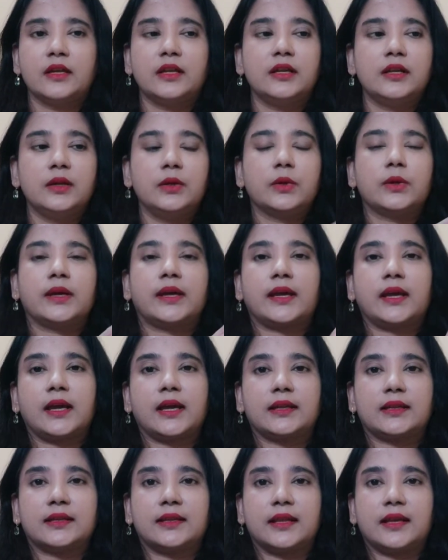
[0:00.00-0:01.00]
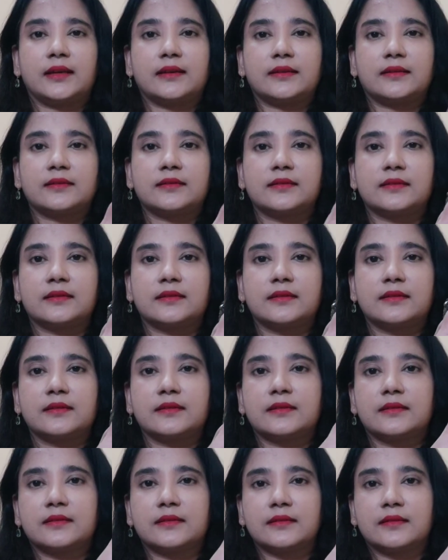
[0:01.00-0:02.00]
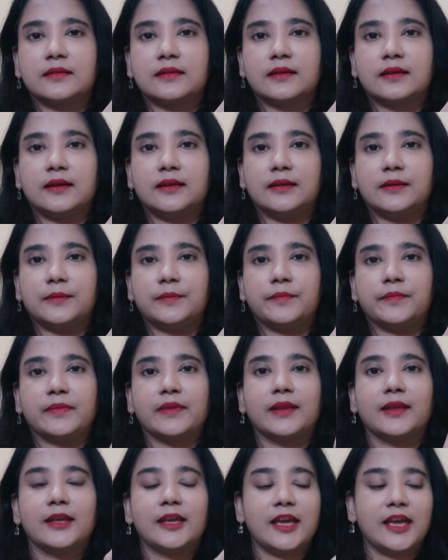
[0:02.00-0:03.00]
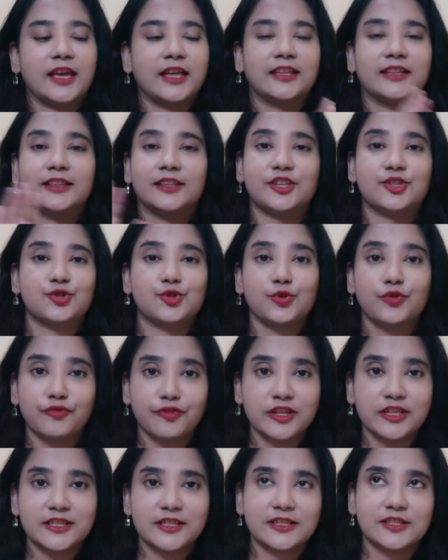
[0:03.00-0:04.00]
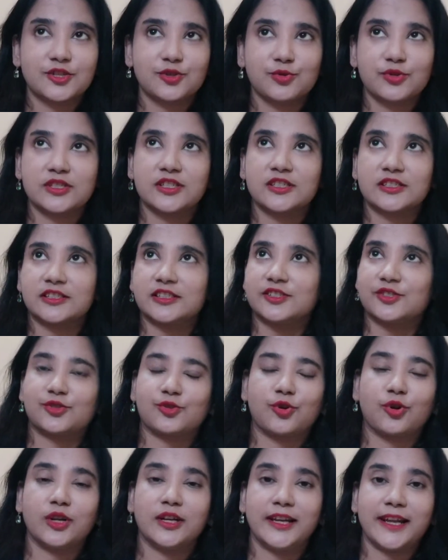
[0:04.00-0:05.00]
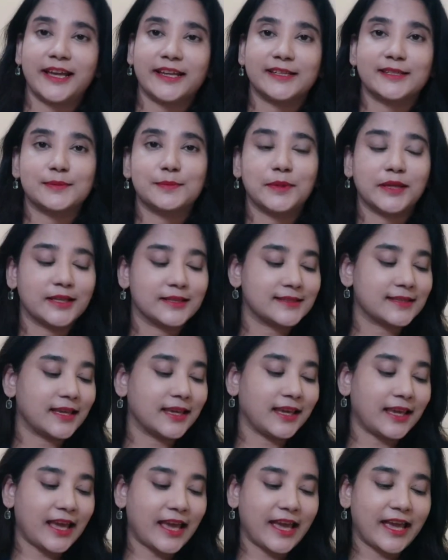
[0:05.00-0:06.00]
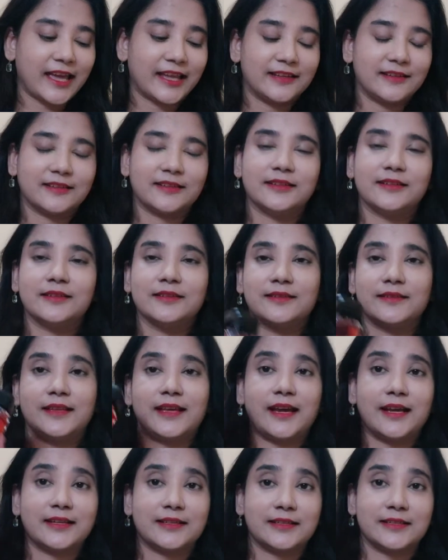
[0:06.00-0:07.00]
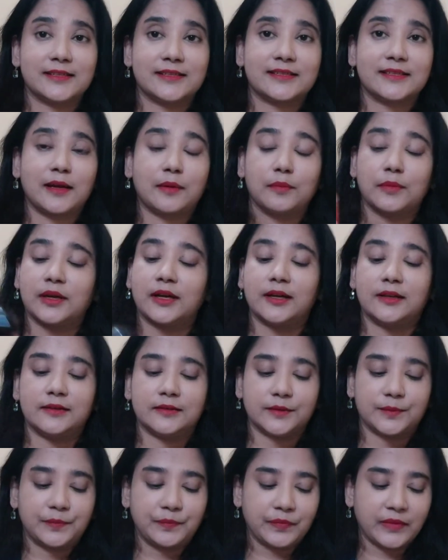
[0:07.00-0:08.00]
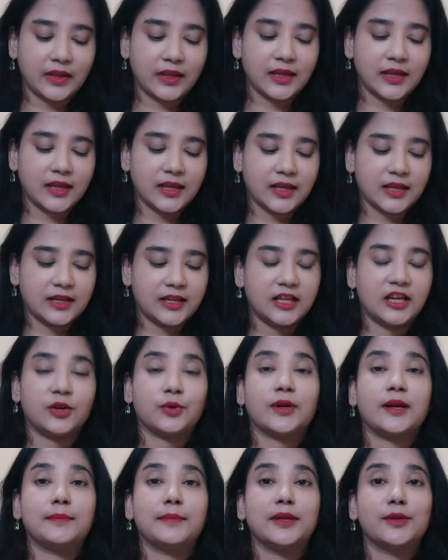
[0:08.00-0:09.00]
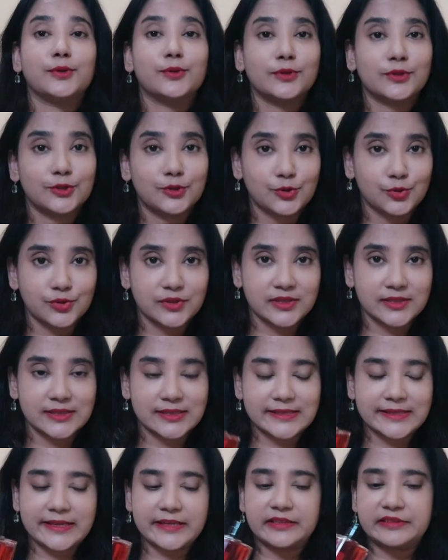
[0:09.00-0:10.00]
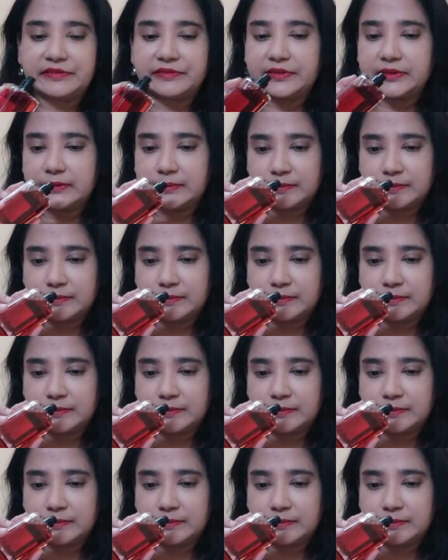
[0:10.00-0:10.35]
look at that color. There's no filters used here, it's all lights blazing, and that is some color. Now coming to the juice itself,